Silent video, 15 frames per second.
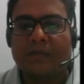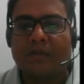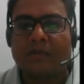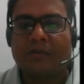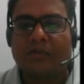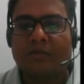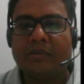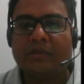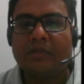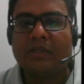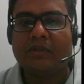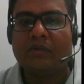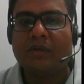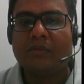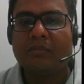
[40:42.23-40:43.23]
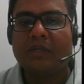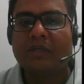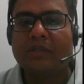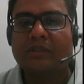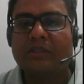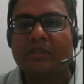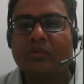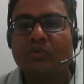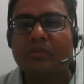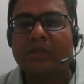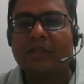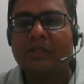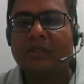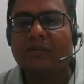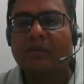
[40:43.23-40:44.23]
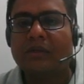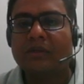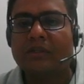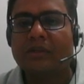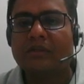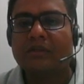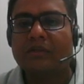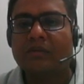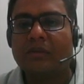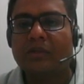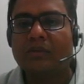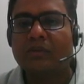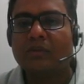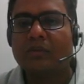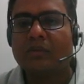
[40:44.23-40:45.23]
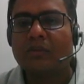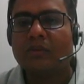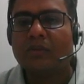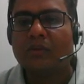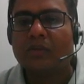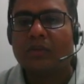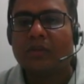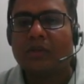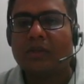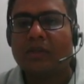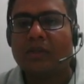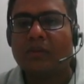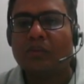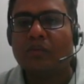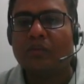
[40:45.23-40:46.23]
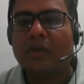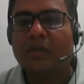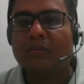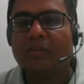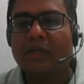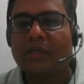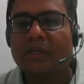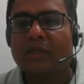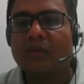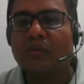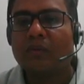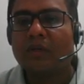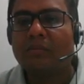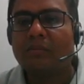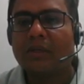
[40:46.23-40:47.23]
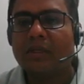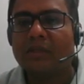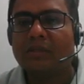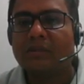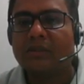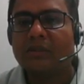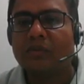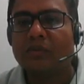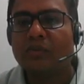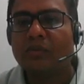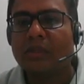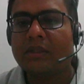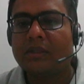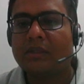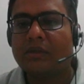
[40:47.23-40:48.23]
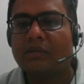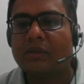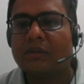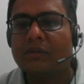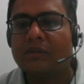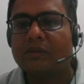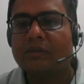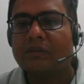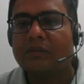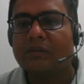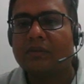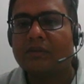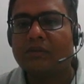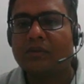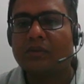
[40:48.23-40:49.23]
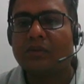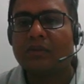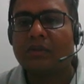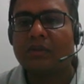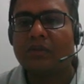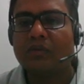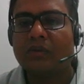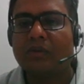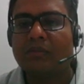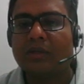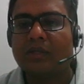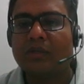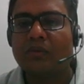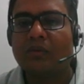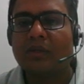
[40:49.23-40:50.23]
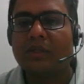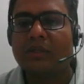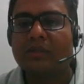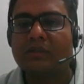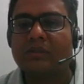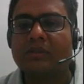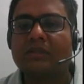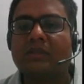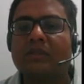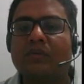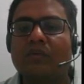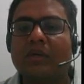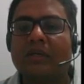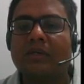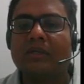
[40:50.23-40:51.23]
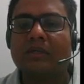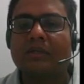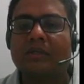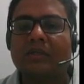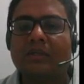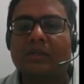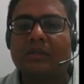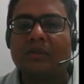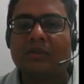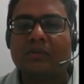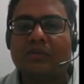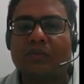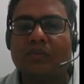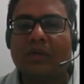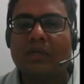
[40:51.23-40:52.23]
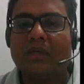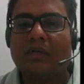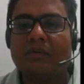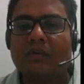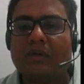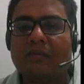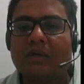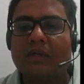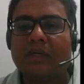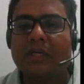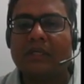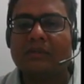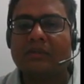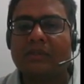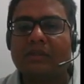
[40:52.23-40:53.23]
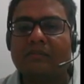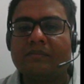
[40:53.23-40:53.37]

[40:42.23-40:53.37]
it means that 1 minus T2 by T1, that is equal to Q1 by Q1 minus Q2 by Q1. So Q1 by Q1, it is 1 here. So 1 and 1 will cancel,